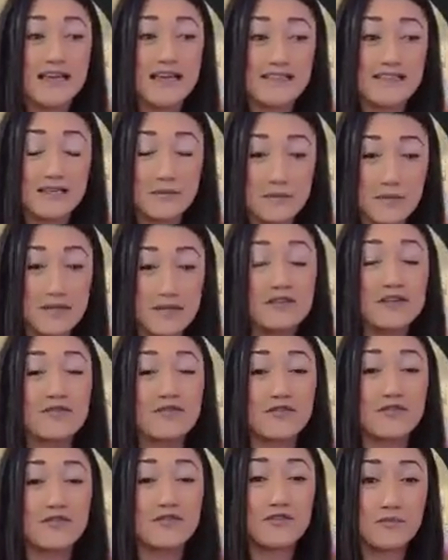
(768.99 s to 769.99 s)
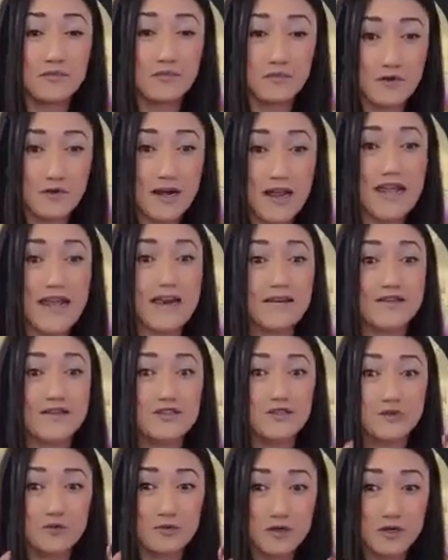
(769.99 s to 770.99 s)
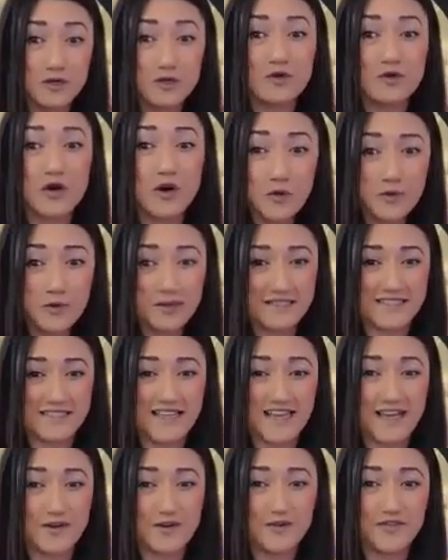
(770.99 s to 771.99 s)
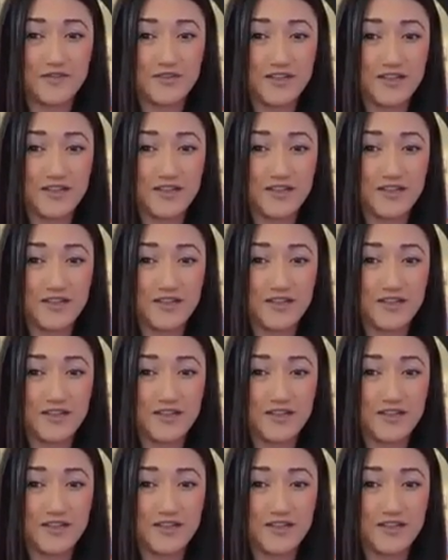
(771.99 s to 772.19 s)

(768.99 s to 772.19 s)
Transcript: the ability for the brain to regrow itself,